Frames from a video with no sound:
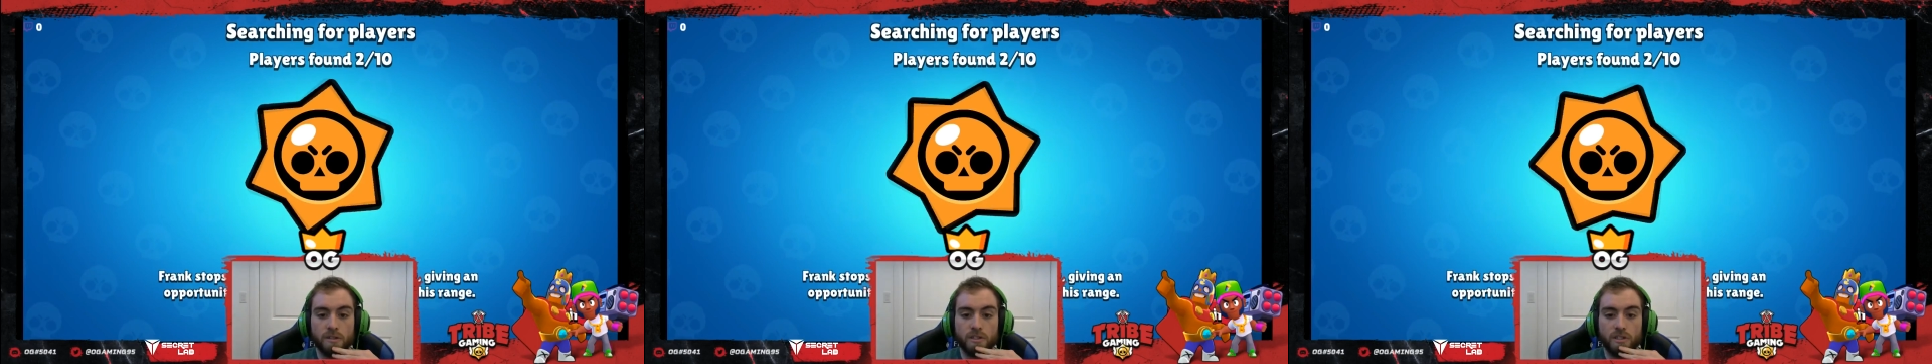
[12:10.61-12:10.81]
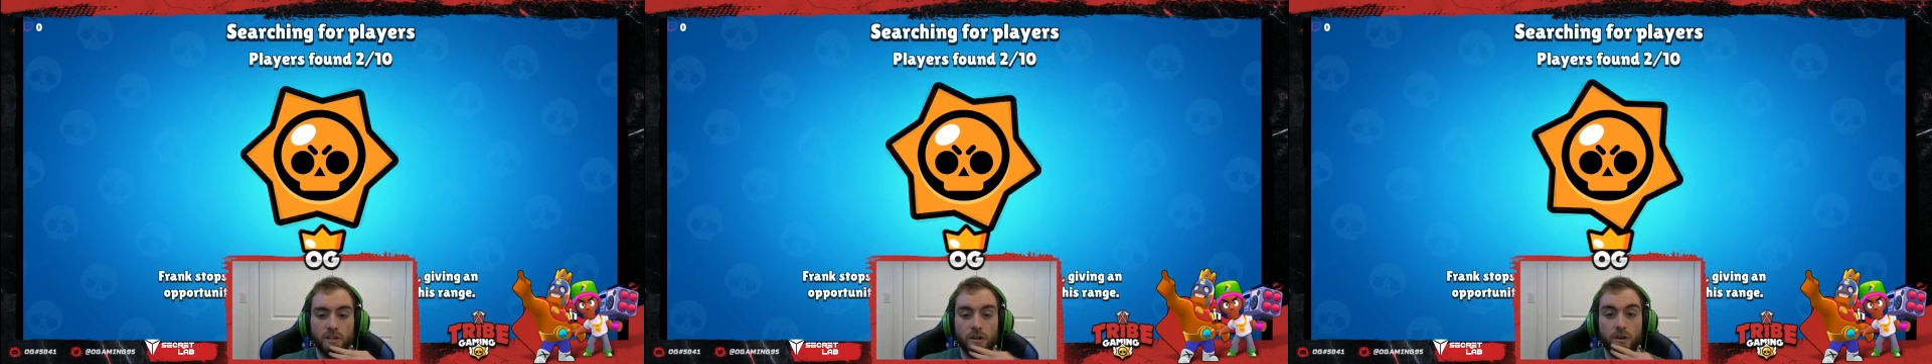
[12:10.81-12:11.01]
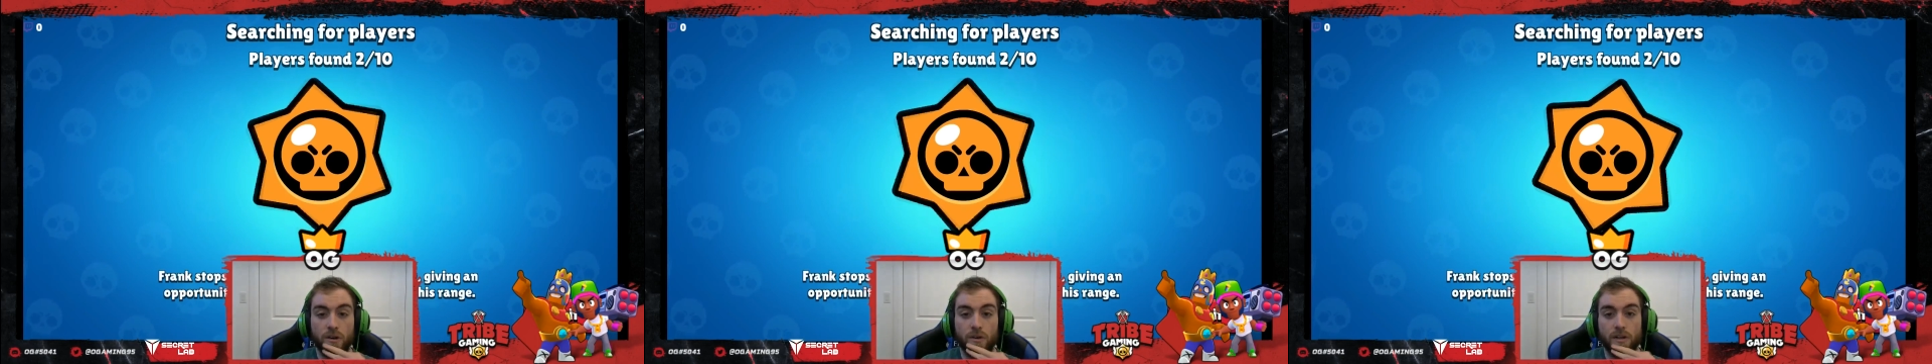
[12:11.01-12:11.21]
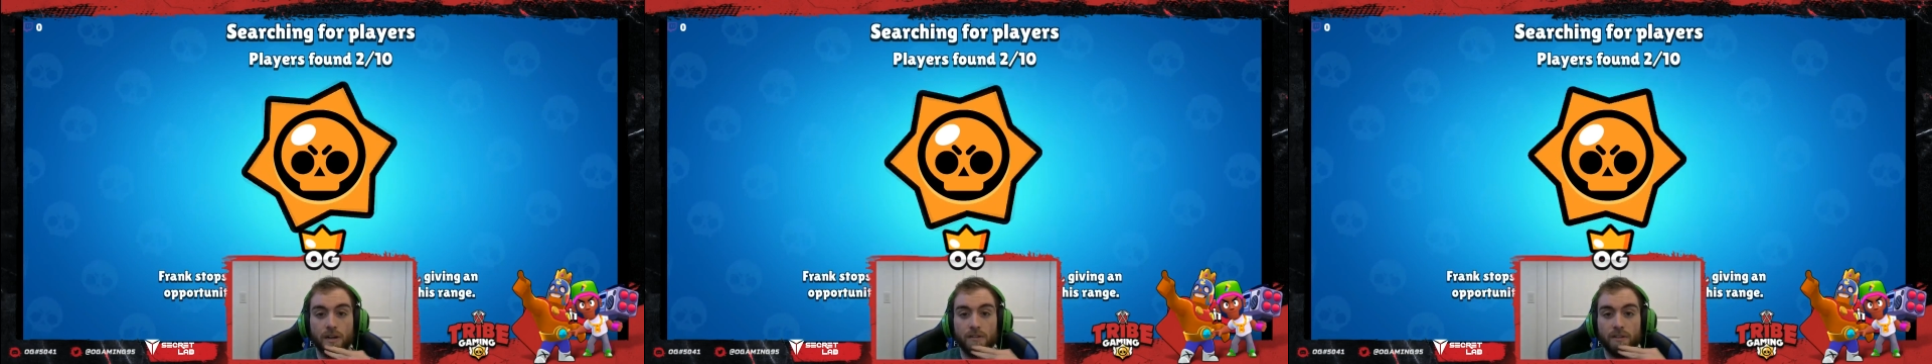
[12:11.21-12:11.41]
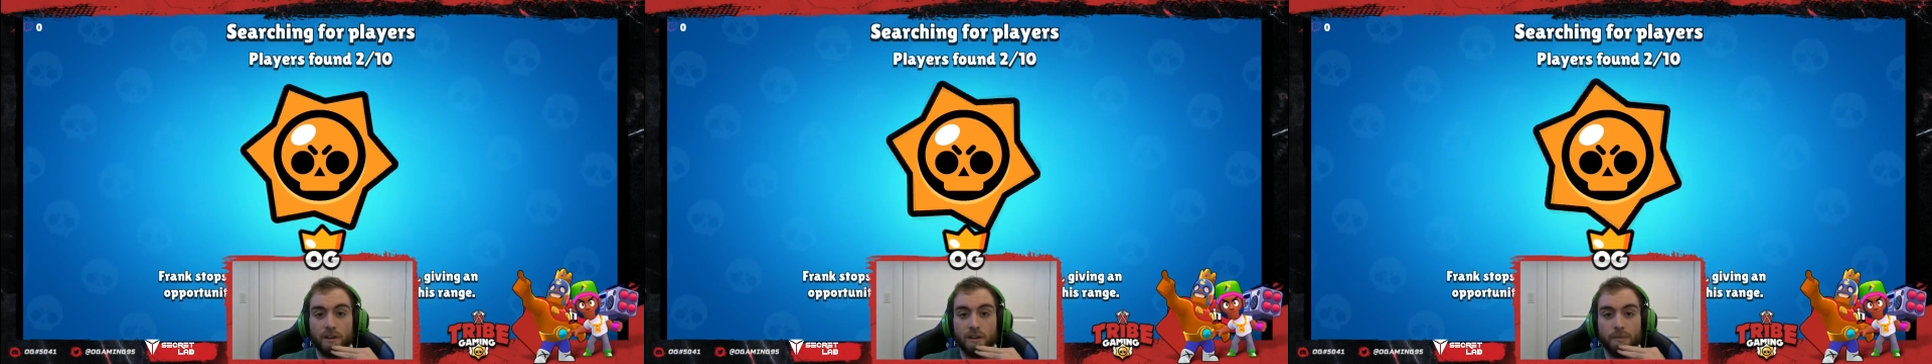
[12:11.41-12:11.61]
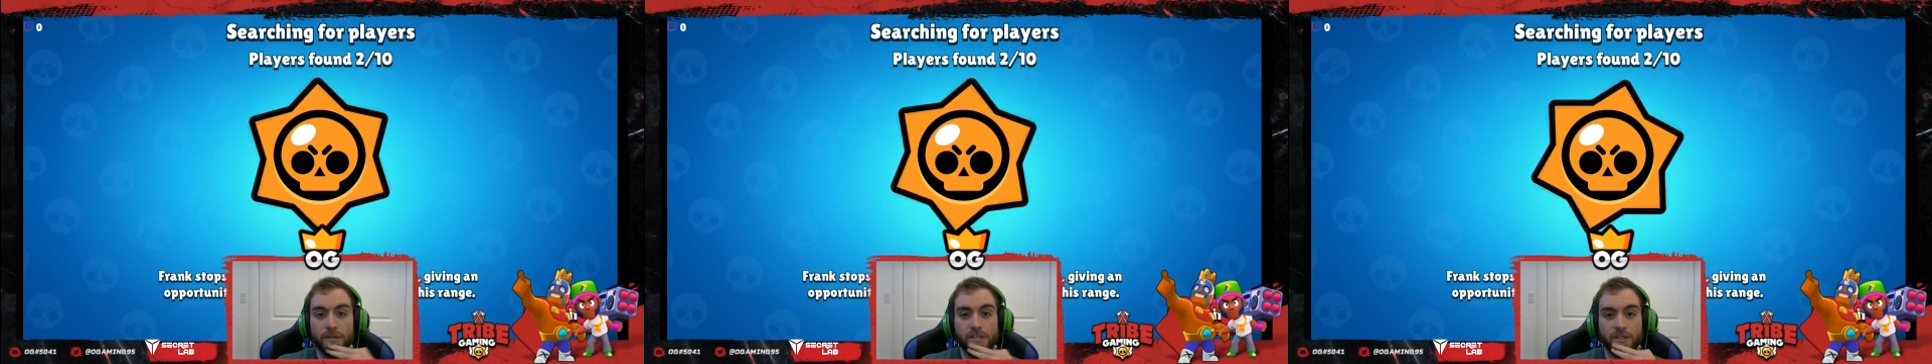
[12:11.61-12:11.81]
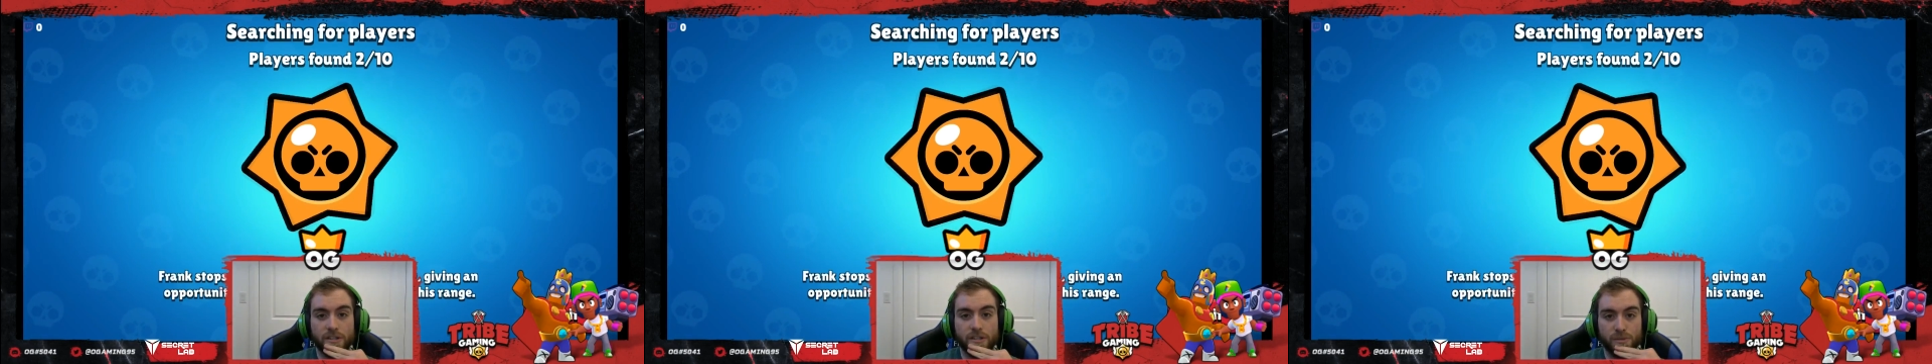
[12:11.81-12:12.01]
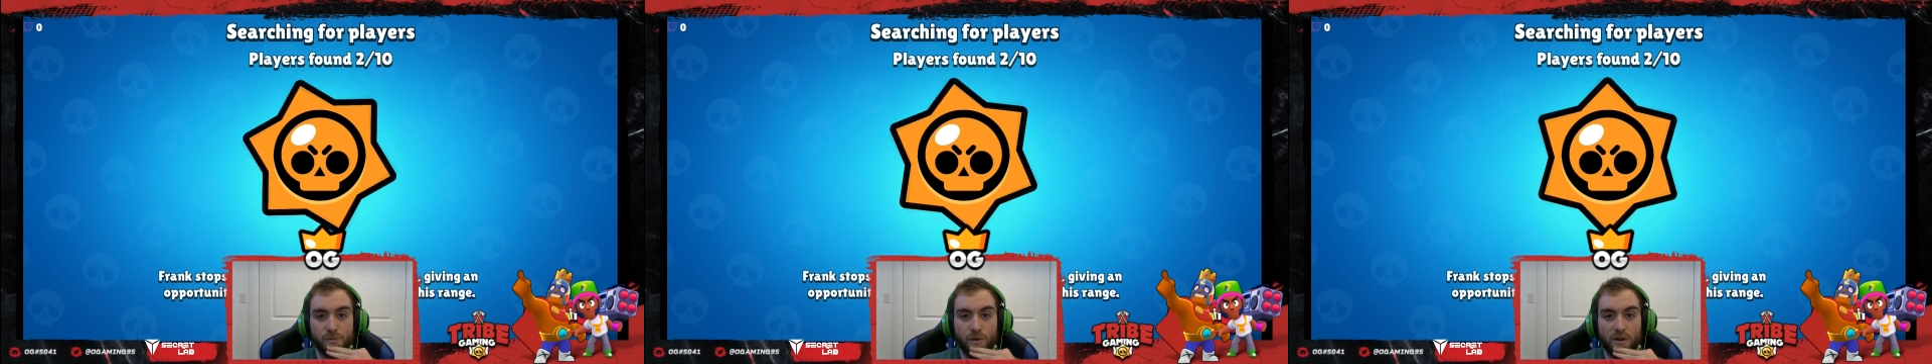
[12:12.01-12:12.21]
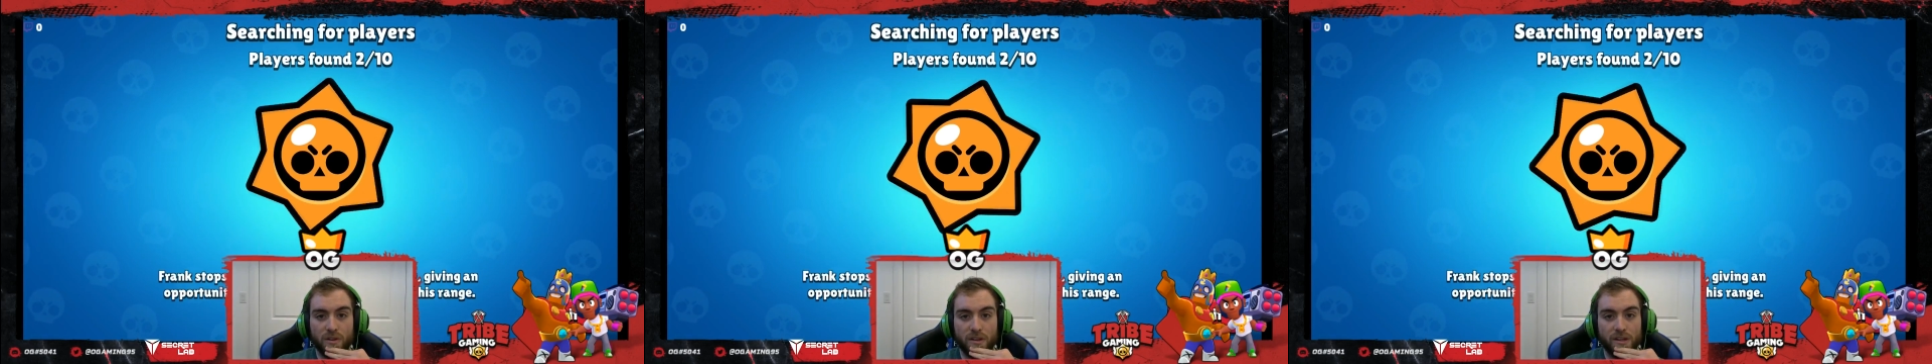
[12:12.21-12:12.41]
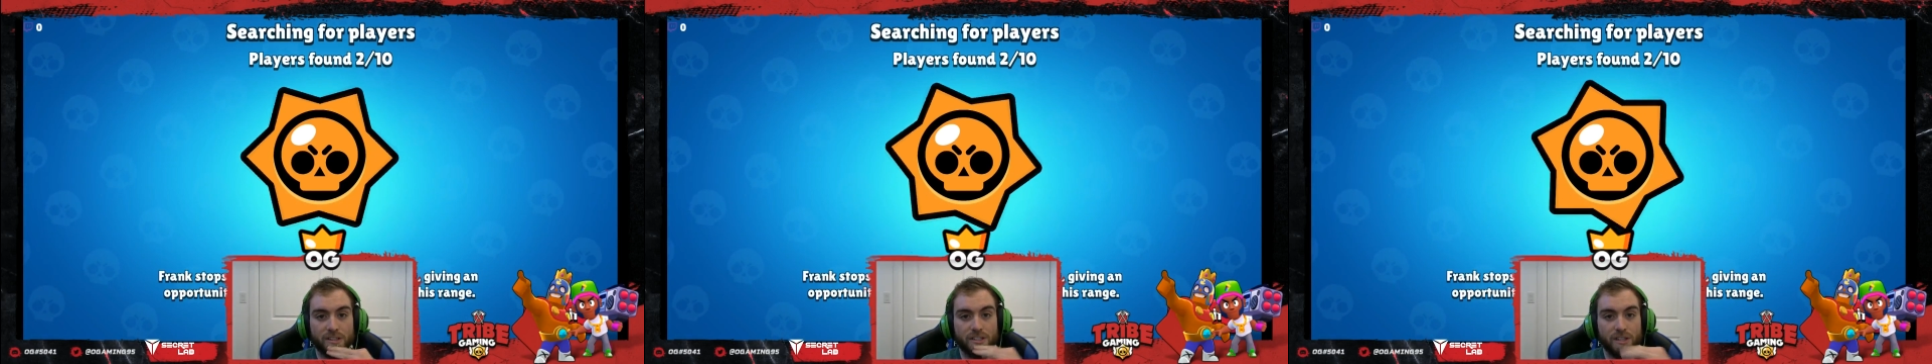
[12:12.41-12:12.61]
So you're definitely going to be seeing some more of
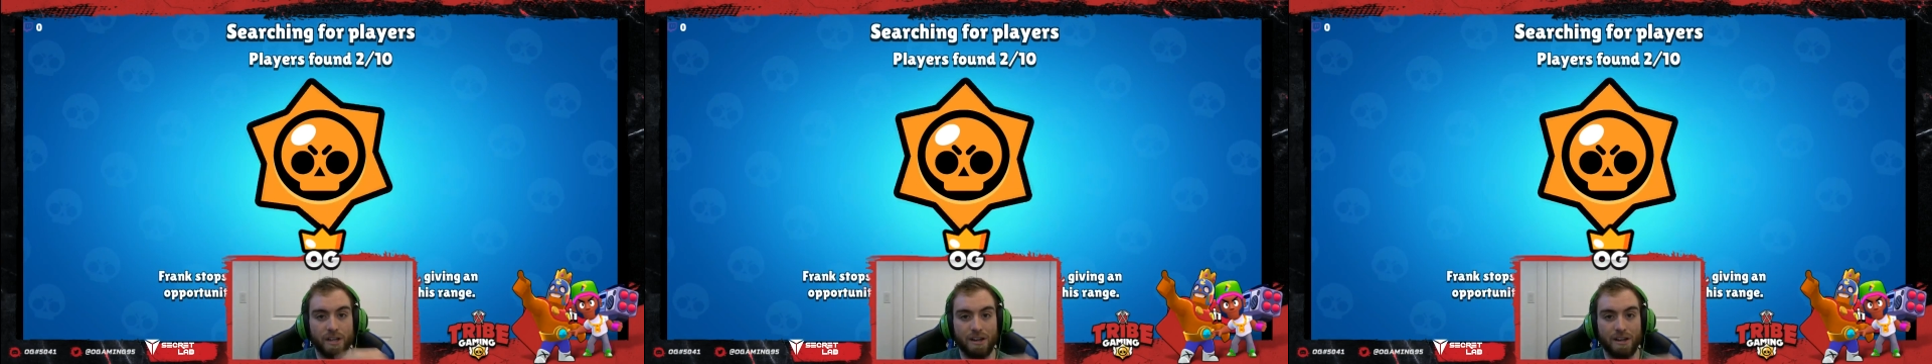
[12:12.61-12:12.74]
this.